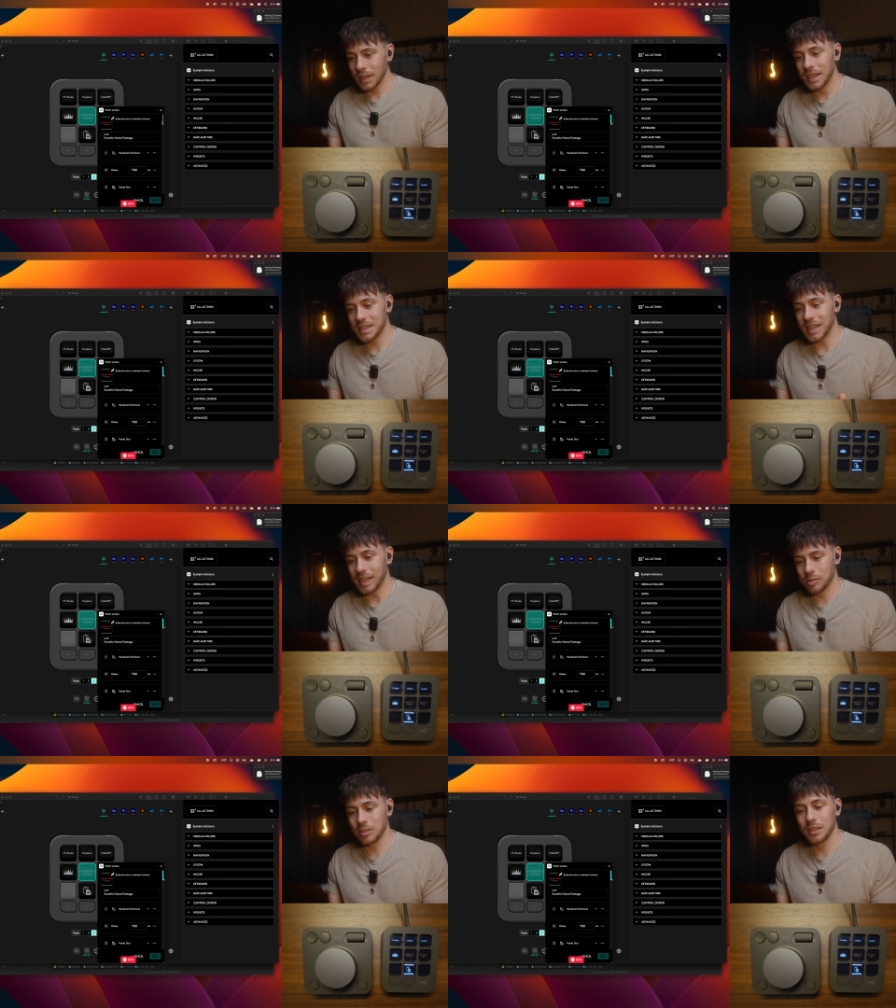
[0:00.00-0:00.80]
It's
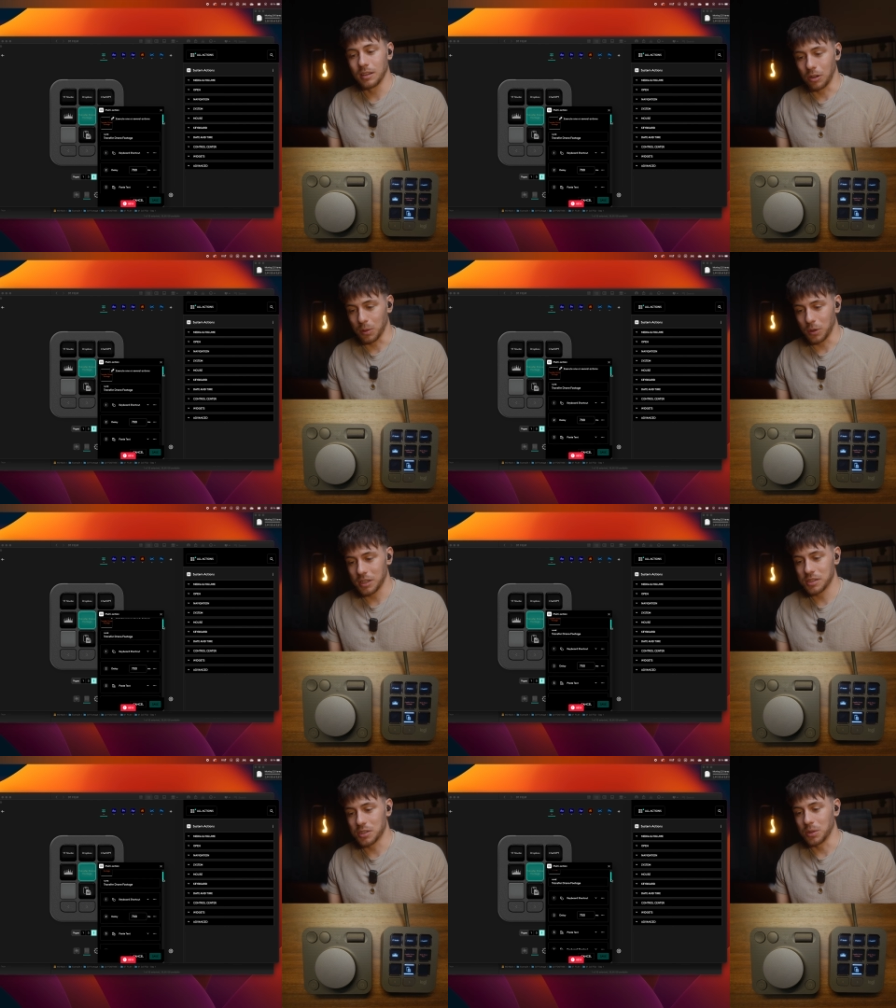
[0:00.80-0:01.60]
actually a long
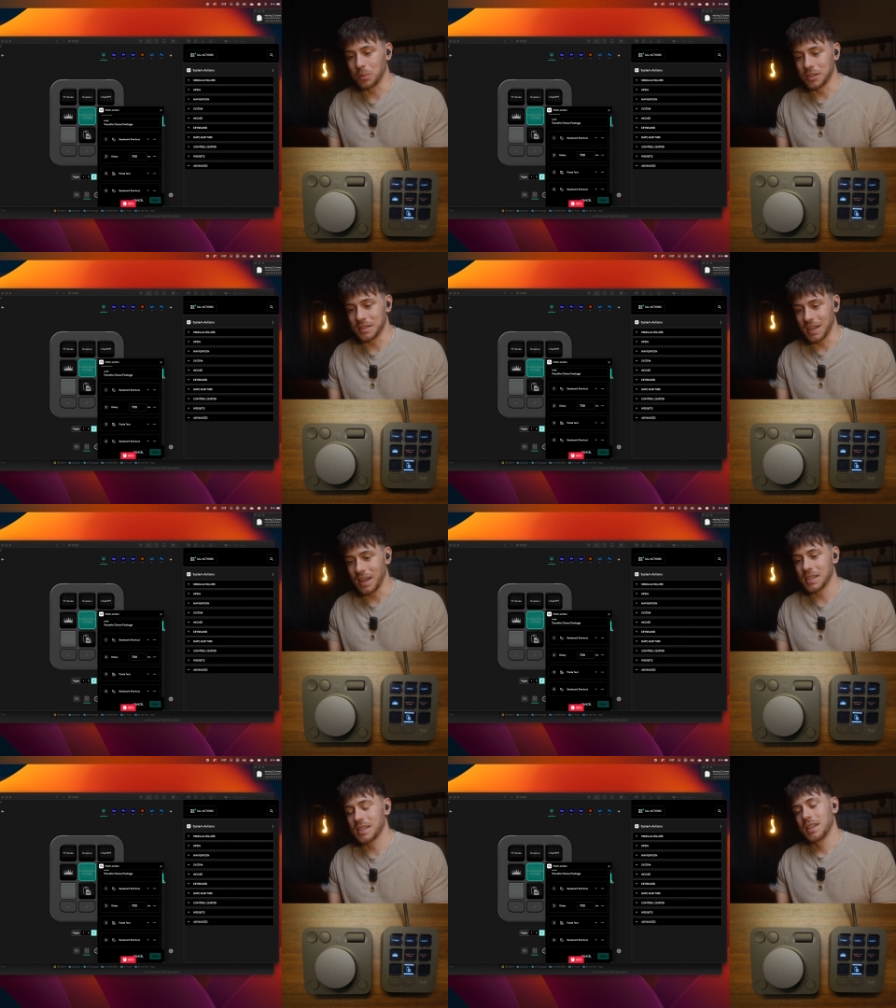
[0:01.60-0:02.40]
one, so what it
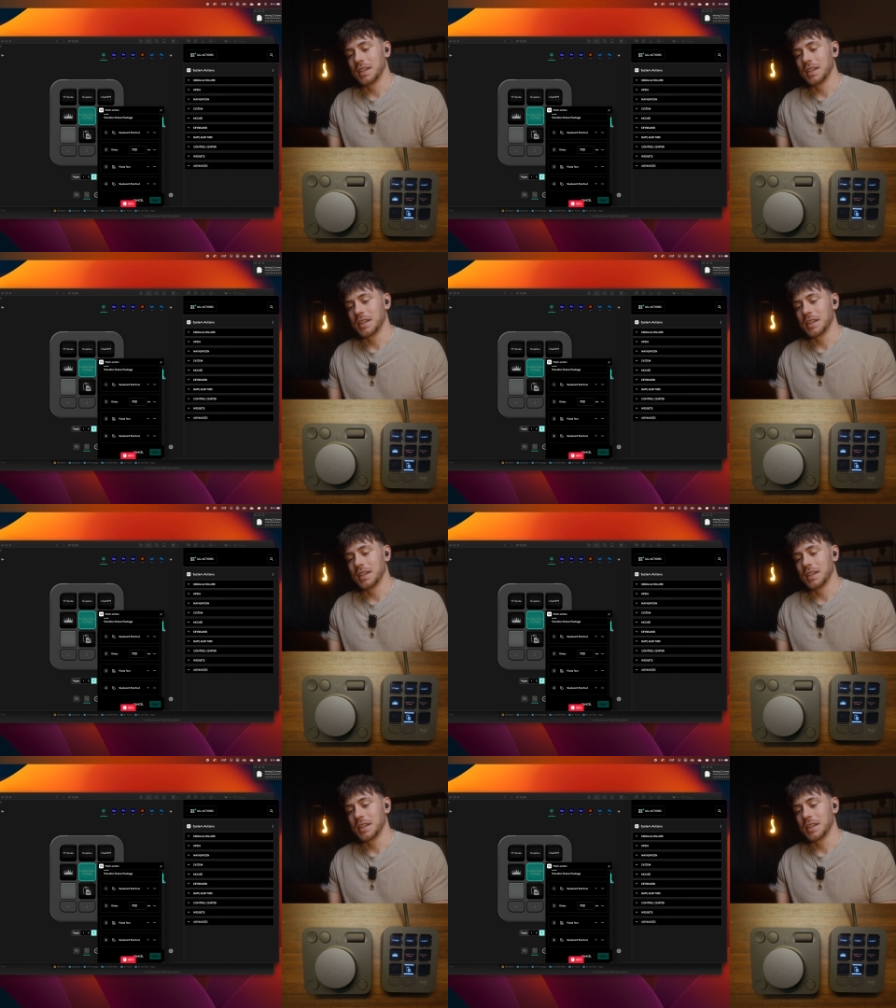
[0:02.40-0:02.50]
does,